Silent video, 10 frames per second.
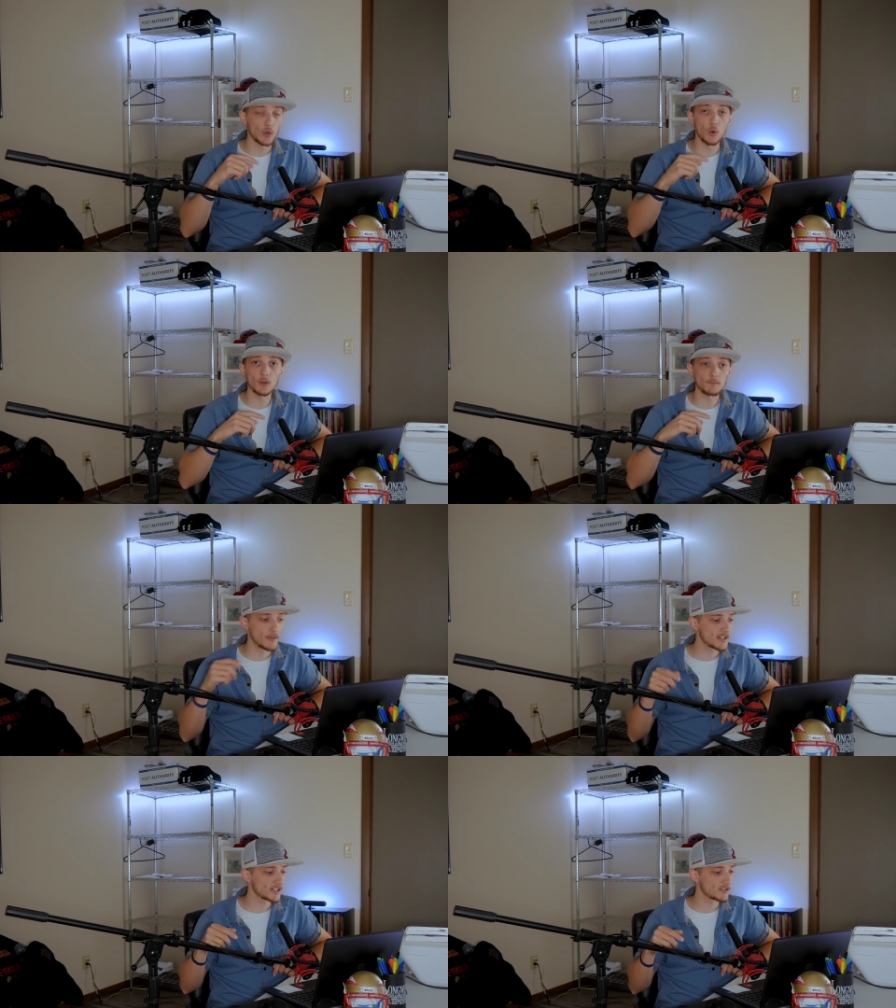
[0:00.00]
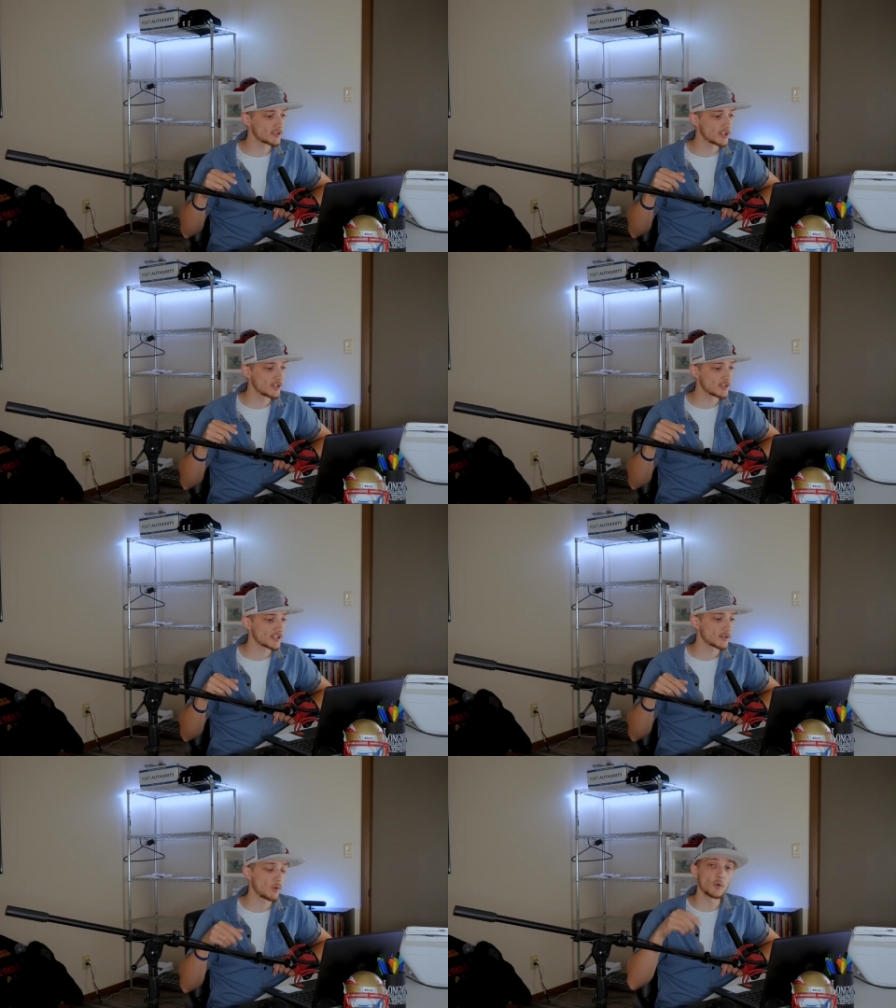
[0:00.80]
the core message
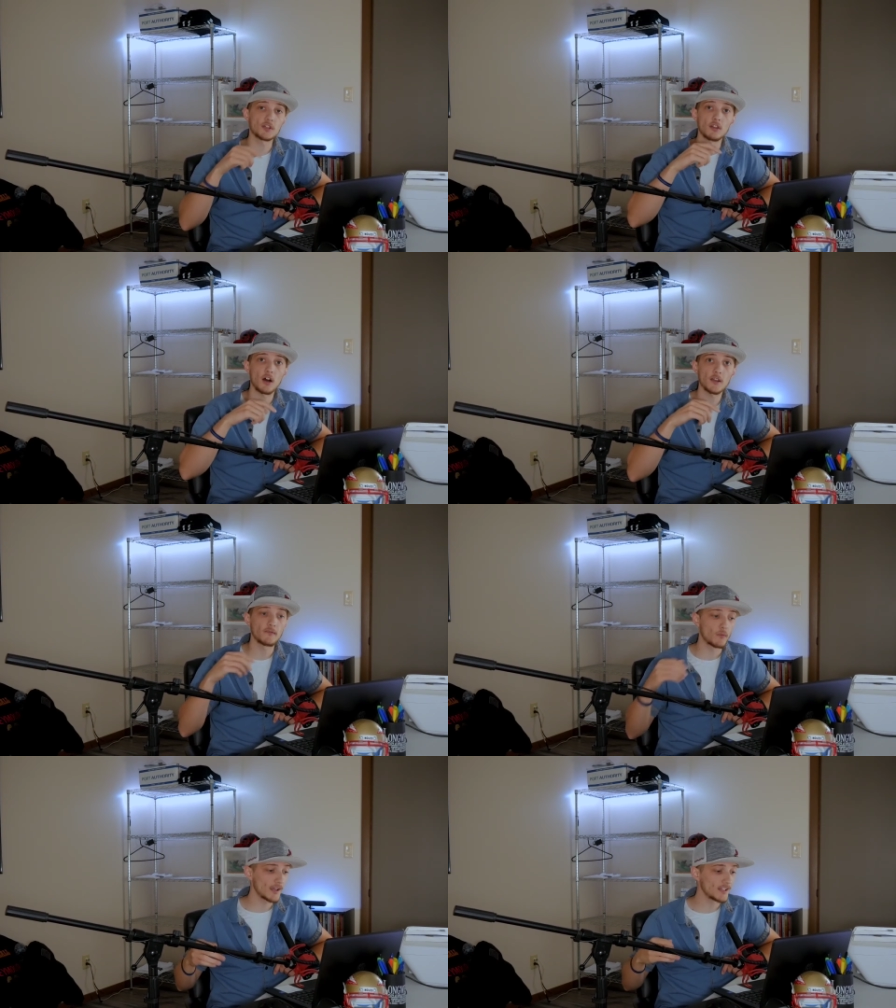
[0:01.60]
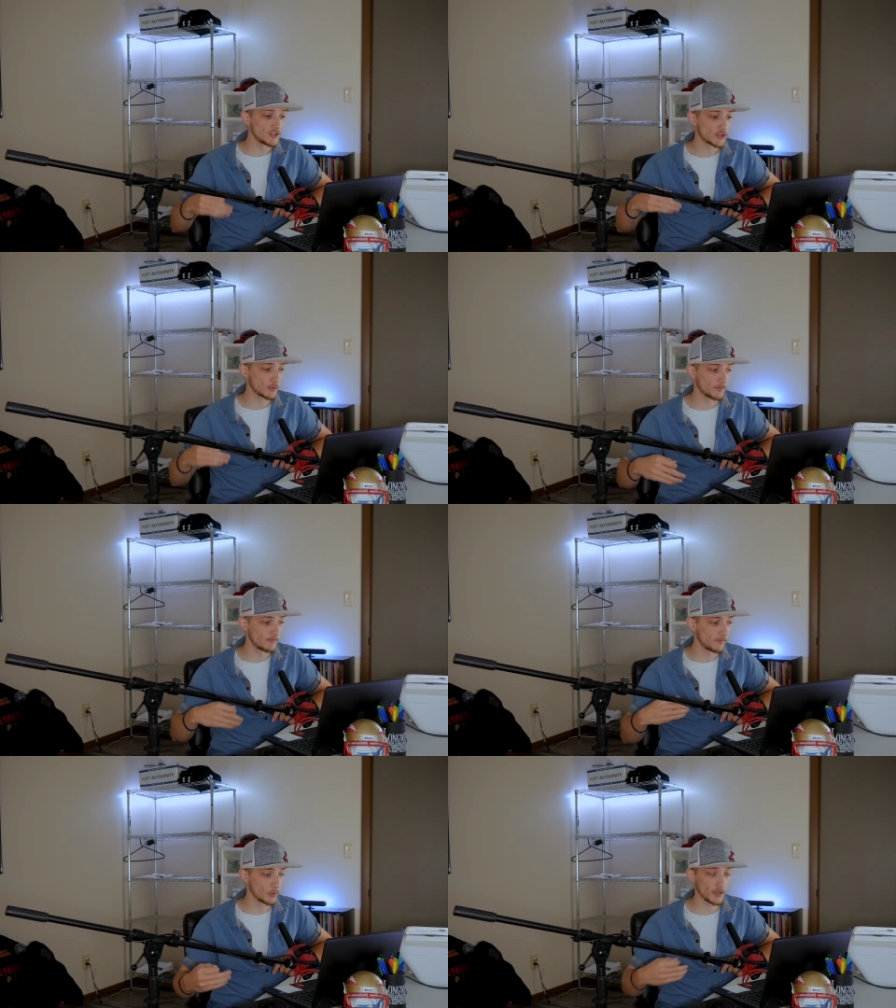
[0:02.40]
still holds a lot of weight and truth
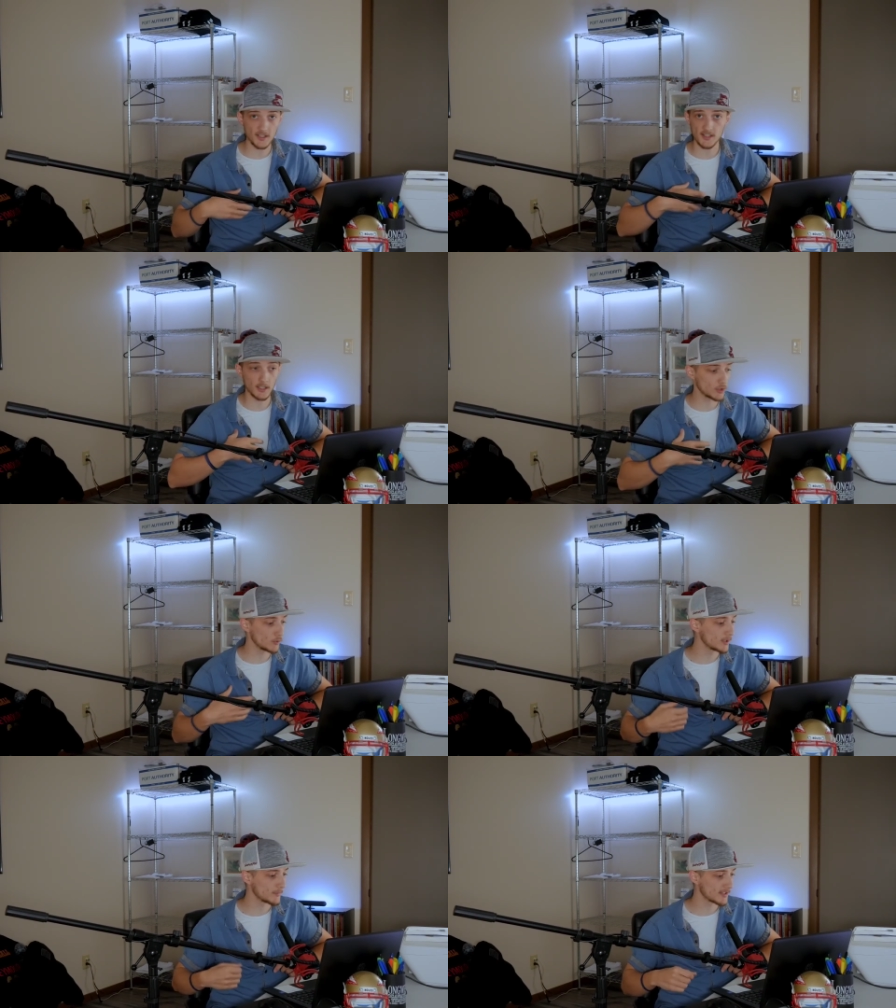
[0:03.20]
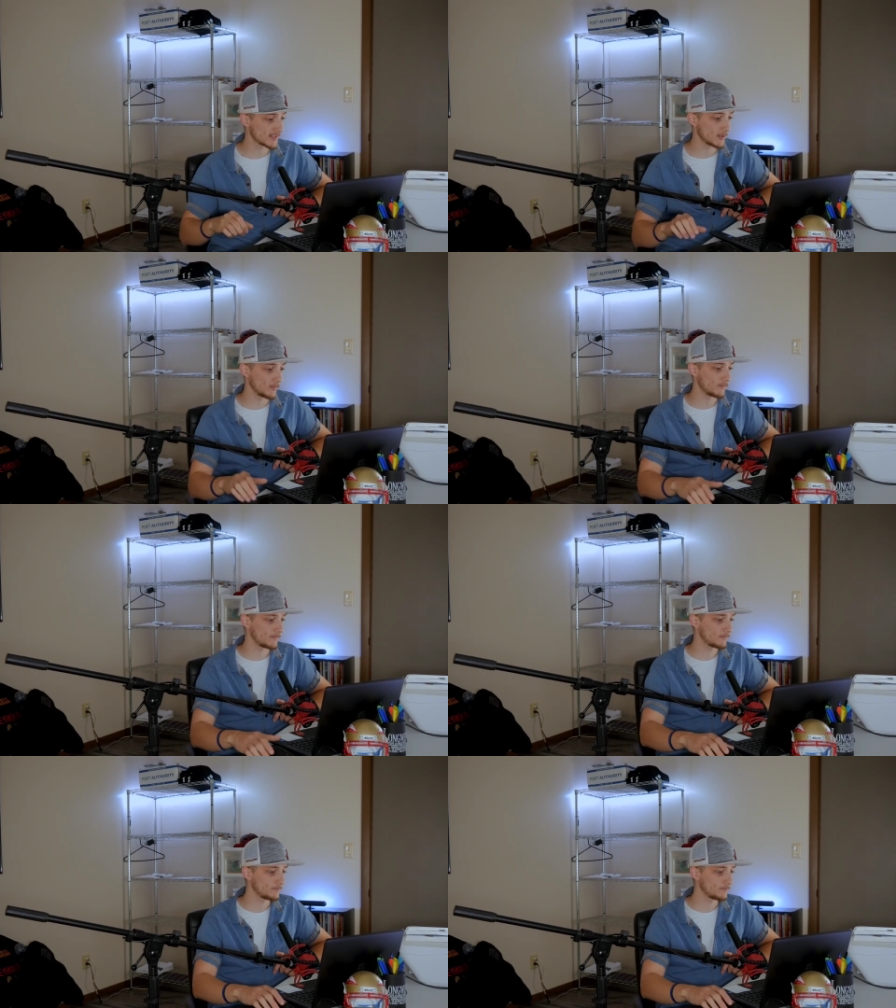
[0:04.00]
for us, including myself.